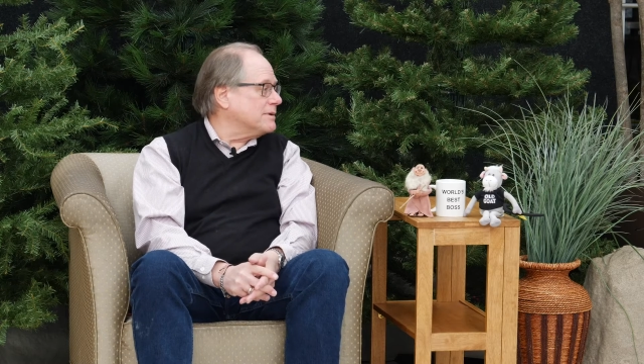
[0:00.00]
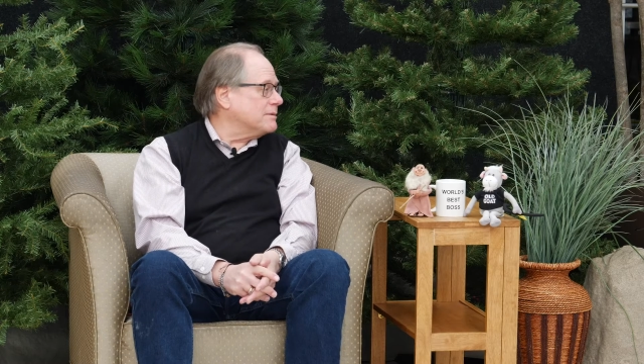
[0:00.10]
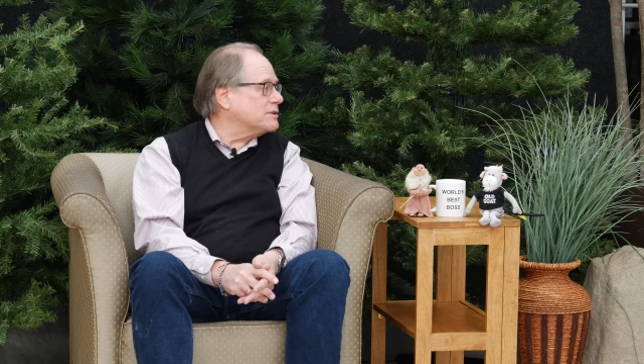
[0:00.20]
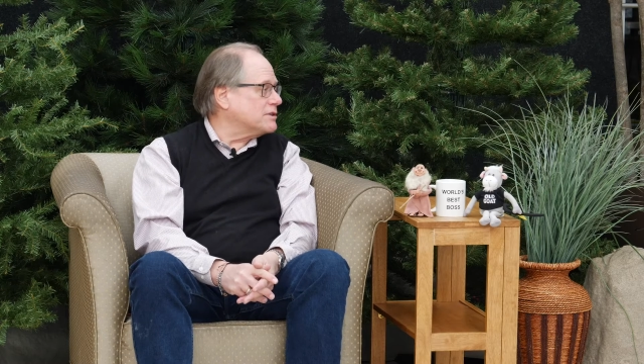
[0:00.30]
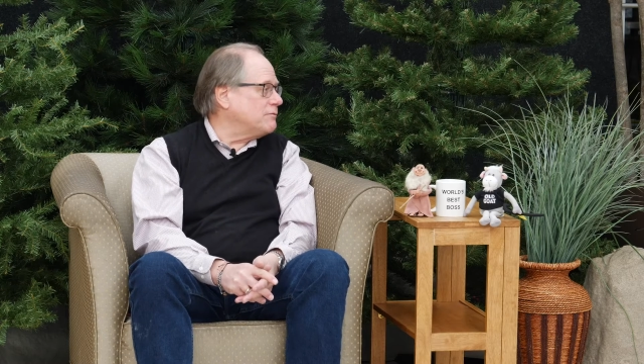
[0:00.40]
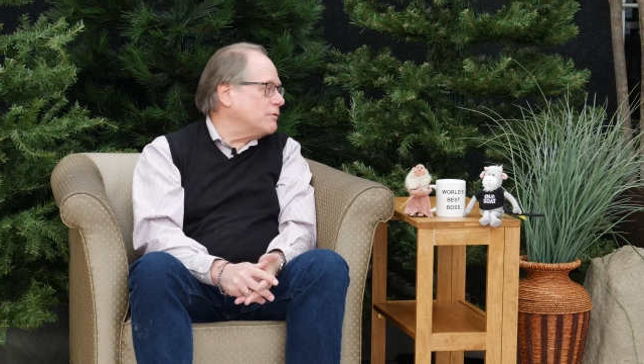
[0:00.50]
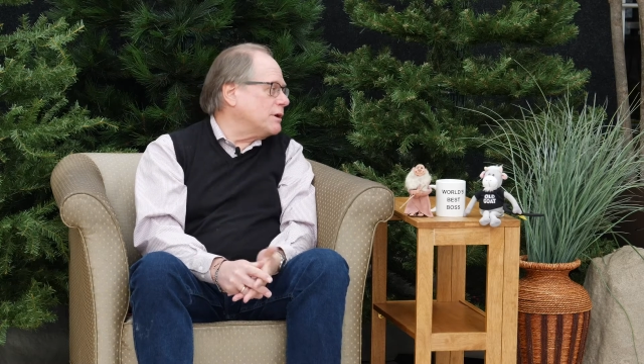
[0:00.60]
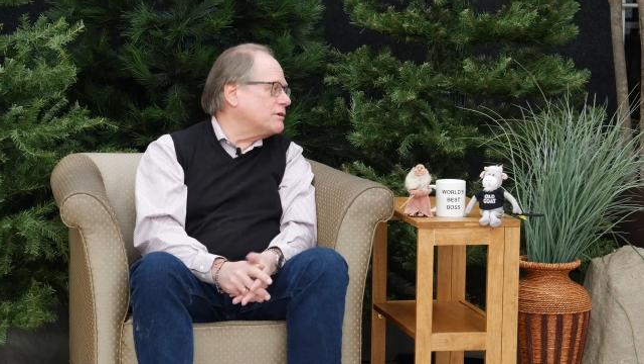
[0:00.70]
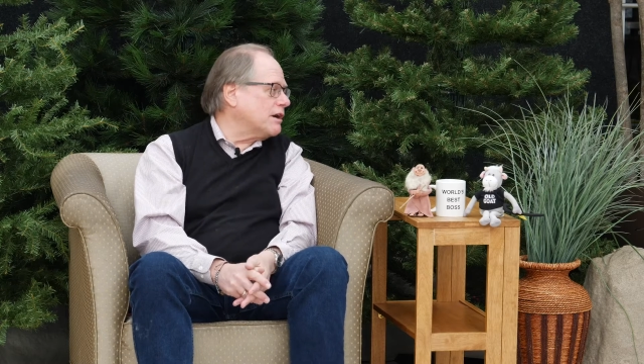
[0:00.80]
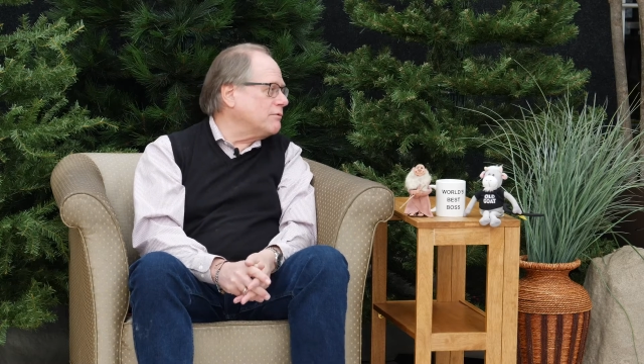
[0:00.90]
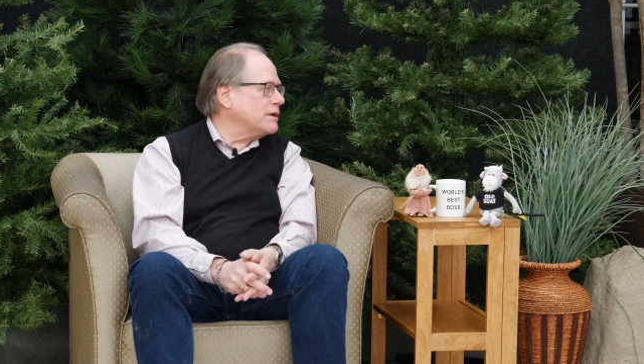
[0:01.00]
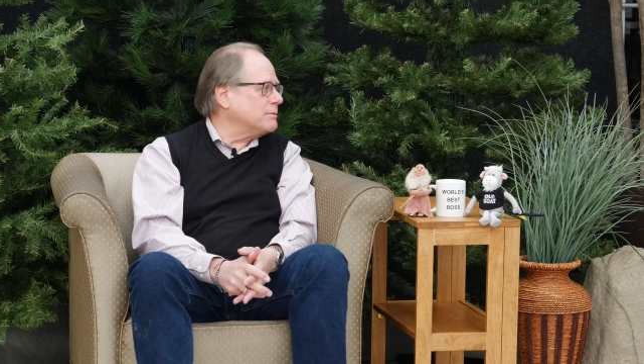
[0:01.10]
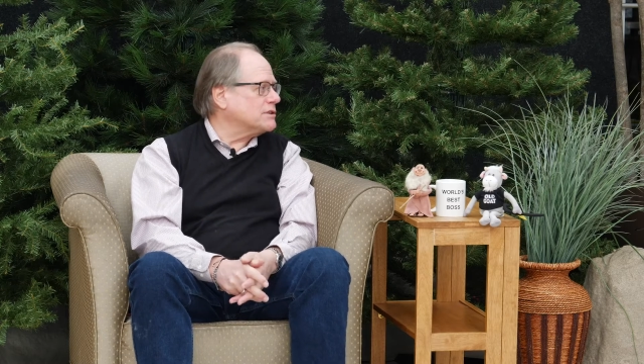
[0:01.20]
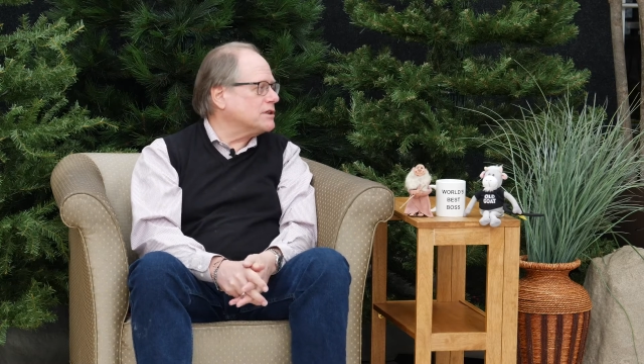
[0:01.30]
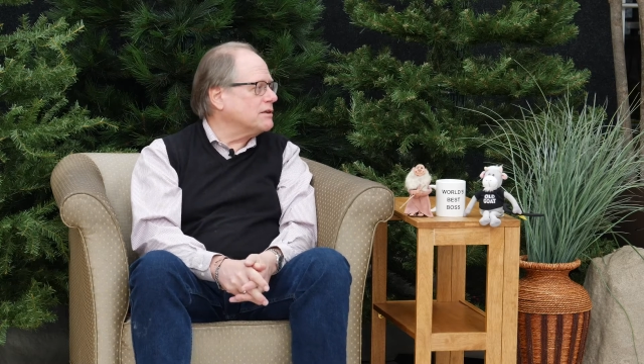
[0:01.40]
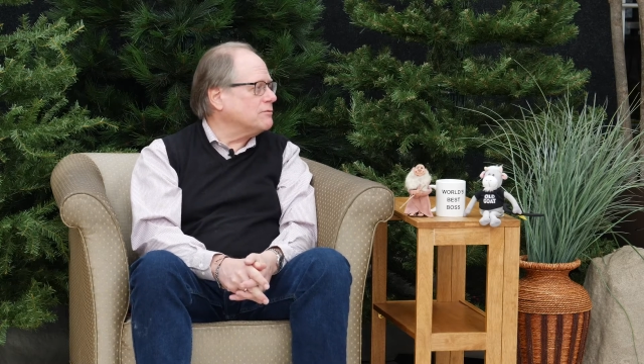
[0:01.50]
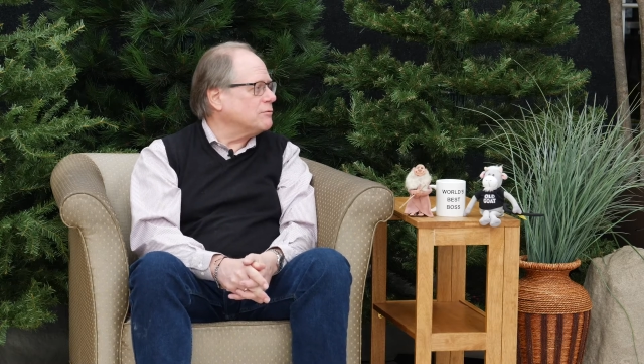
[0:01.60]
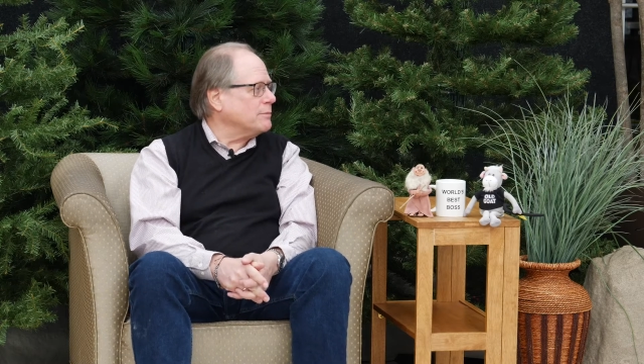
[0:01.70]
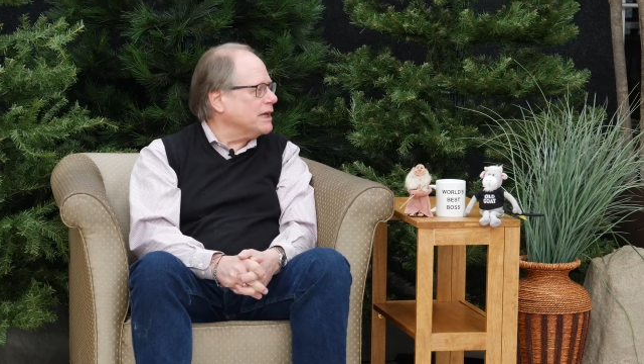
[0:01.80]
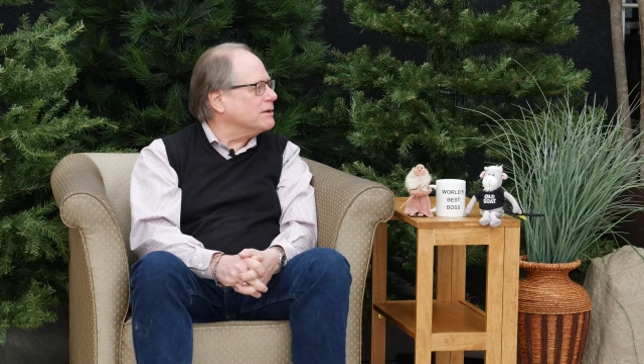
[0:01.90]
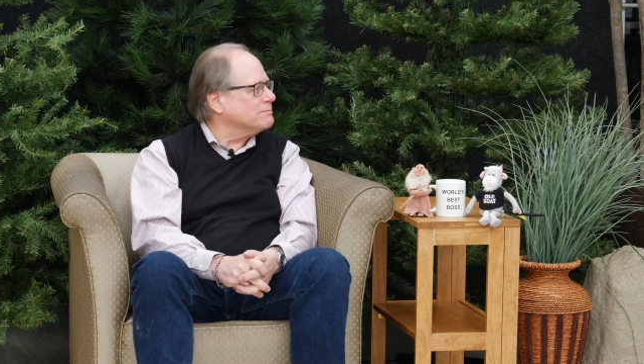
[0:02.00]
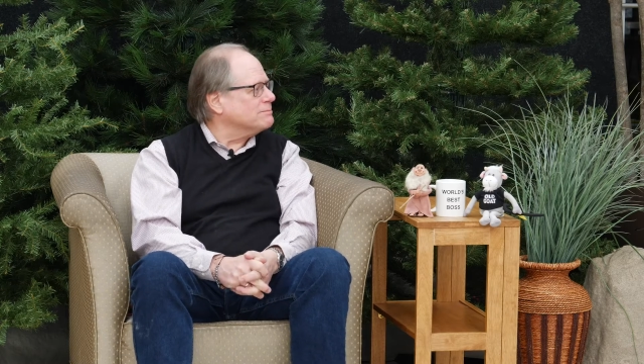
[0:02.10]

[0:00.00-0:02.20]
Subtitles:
I'm excited for Mount Calvary, and I'm excited for me.